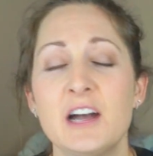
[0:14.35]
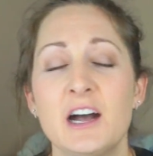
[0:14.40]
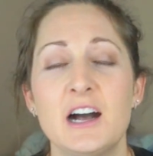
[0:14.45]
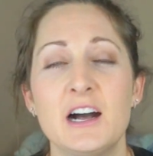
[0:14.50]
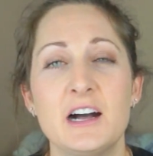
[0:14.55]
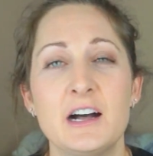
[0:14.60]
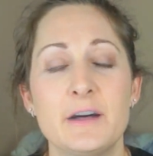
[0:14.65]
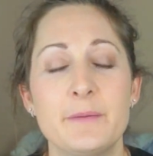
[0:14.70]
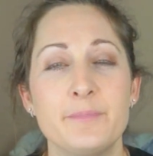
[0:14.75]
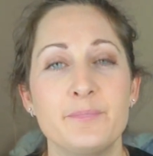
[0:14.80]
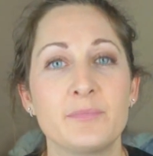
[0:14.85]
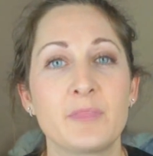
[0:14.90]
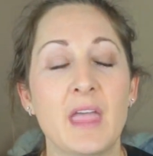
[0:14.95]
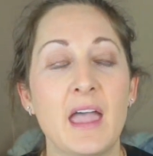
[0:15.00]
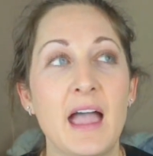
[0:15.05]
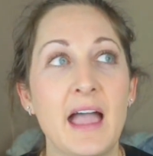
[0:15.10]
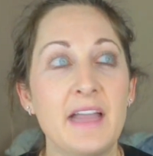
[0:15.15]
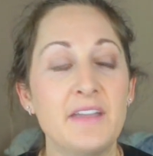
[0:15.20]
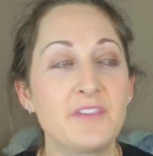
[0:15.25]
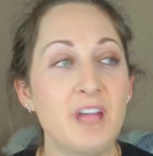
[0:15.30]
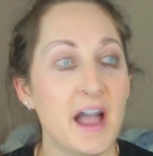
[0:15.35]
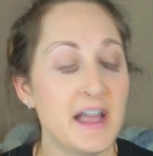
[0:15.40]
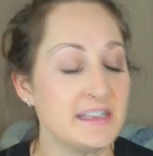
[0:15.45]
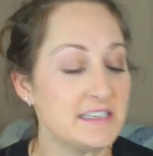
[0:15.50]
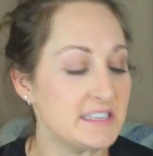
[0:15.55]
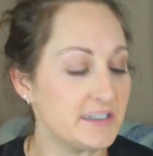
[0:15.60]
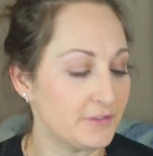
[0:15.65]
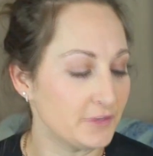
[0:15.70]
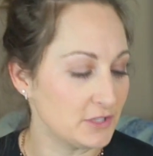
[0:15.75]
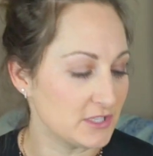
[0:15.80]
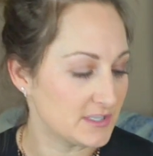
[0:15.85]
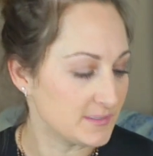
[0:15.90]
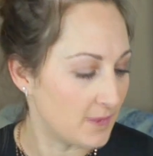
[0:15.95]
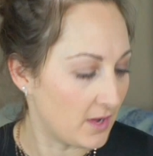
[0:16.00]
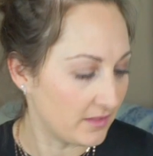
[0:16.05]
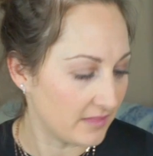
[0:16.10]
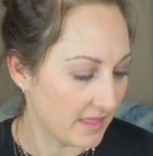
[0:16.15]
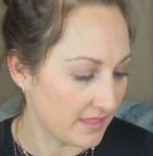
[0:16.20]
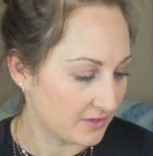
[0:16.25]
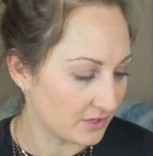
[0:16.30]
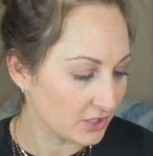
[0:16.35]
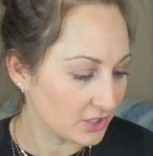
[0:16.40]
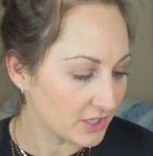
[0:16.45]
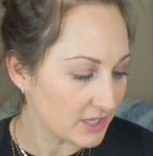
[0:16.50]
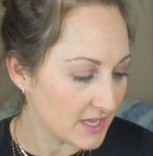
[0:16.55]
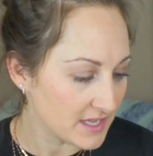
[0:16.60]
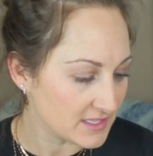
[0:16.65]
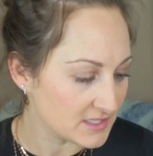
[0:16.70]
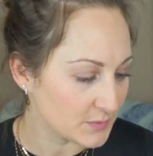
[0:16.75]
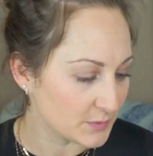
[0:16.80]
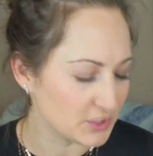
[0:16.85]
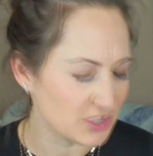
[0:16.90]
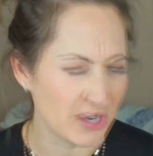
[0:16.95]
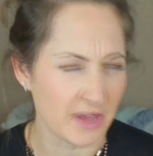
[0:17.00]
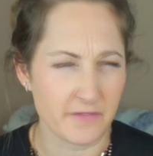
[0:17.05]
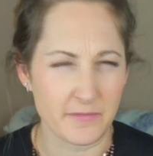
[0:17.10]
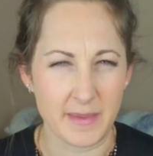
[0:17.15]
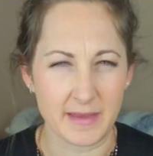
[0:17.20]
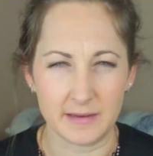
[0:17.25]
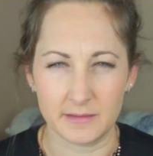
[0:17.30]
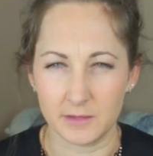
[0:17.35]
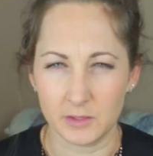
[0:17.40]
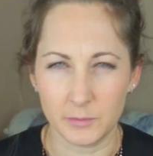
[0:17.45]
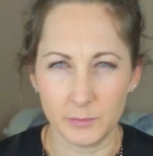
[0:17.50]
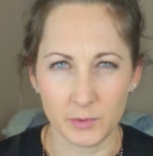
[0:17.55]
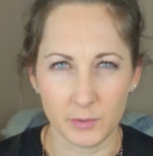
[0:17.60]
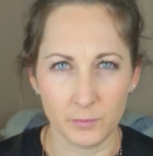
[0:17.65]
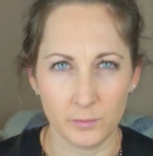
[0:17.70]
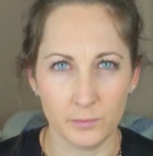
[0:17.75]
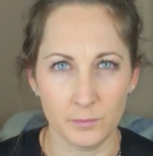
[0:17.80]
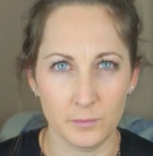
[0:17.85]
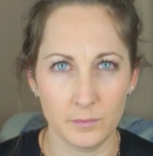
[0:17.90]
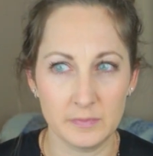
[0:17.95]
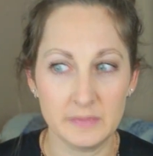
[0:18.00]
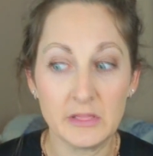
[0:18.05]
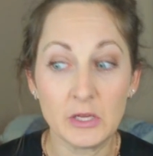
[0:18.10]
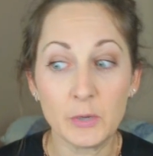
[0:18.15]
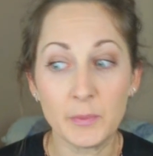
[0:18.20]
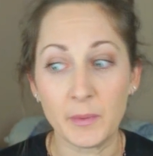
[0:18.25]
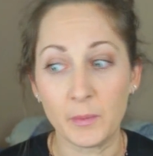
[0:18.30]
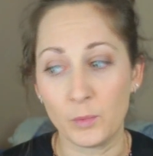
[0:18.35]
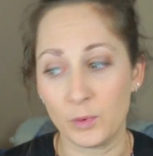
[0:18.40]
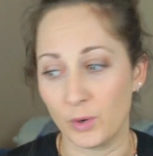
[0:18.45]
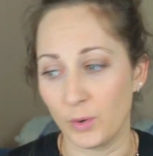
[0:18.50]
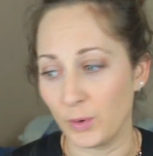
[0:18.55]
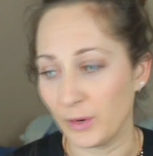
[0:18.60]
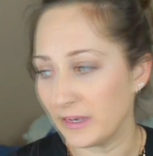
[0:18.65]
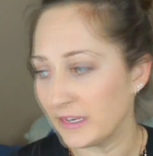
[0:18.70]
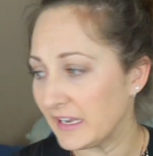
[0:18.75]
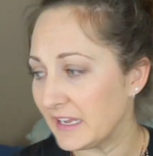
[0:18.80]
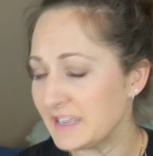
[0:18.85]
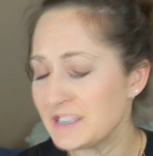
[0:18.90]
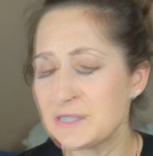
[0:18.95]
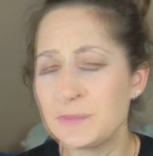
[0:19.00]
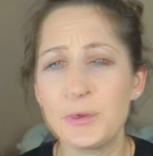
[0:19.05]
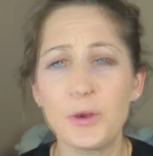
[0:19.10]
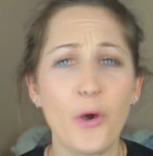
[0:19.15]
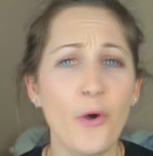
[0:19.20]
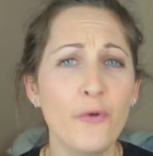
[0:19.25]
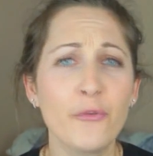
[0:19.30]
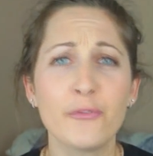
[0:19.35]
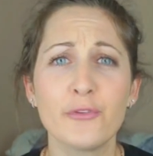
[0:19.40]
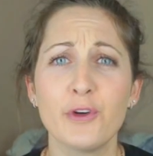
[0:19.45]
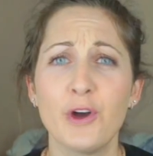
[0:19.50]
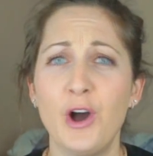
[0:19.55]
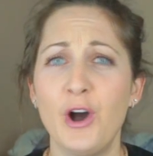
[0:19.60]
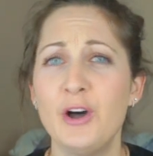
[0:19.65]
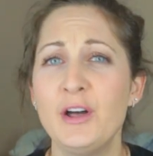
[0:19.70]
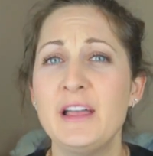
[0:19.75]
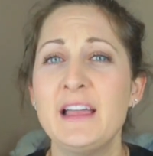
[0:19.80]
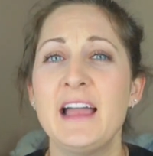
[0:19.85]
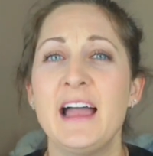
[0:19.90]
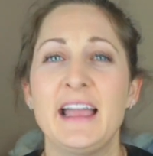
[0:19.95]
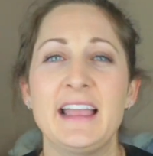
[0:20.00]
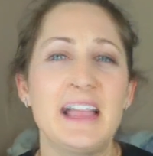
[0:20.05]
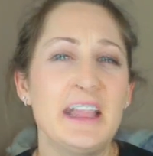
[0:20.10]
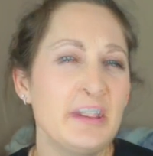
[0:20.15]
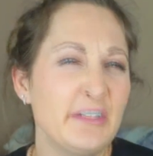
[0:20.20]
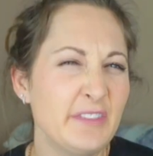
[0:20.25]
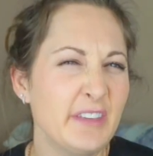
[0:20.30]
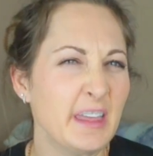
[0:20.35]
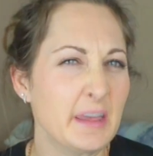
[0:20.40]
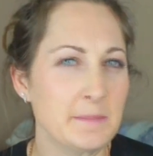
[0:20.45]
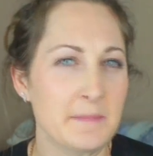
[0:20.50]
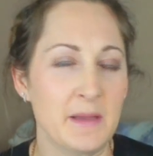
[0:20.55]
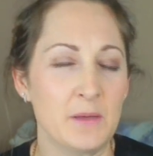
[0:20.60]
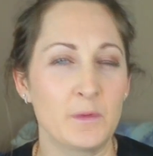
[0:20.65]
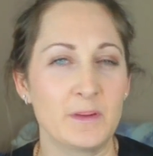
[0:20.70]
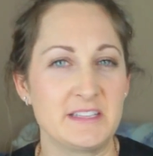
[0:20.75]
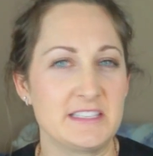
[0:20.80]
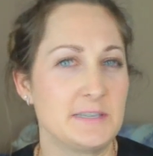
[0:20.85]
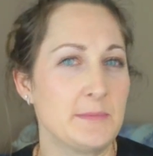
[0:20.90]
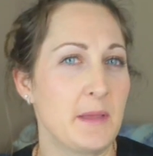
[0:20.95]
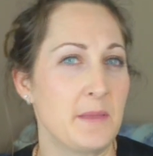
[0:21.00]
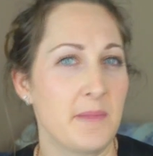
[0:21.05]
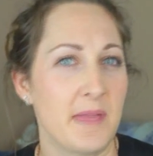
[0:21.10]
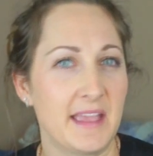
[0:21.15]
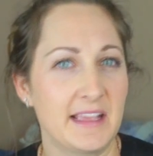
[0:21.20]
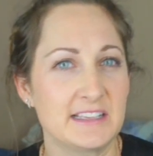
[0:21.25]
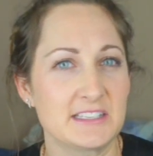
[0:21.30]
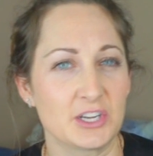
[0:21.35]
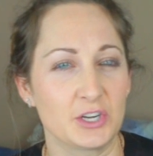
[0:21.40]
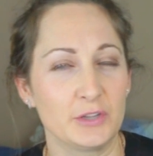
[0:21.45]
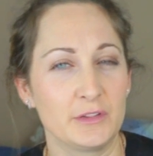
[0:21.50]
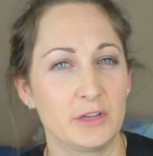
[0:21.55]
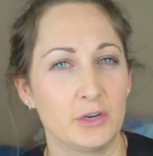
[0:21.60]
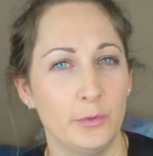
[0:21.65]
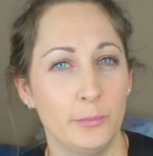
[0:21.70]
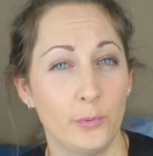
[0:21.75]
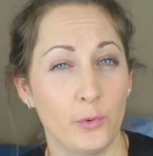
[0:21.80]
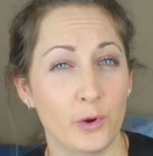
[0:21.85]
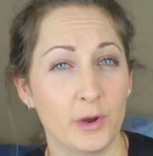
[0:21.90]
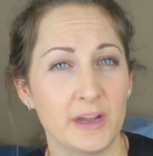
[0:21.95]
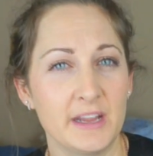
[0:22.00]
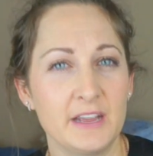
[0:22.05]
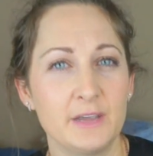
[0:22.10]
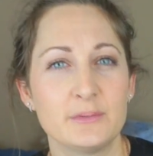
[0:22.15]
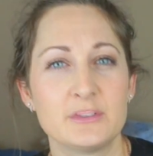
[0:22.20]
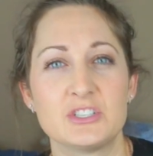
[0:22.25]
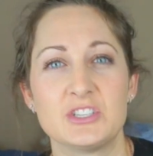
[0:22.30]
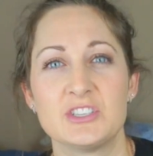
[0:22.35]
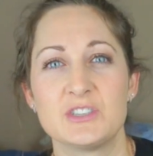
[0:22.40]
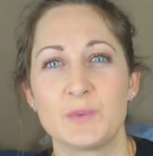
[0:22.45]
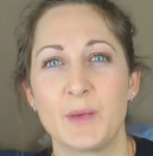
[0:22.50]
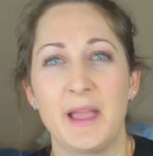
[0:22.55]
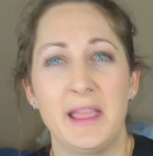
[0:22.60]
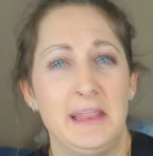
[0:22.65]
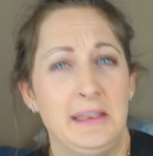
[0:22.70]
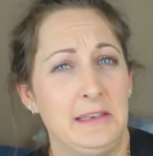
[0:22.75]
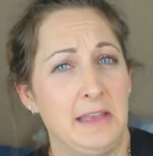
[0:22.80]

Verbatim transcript: Um, I've gotten different small leather goods which have made it a little, more, little bit more organized but overall I kind of feel like my what's in my bags are a little boring which is why I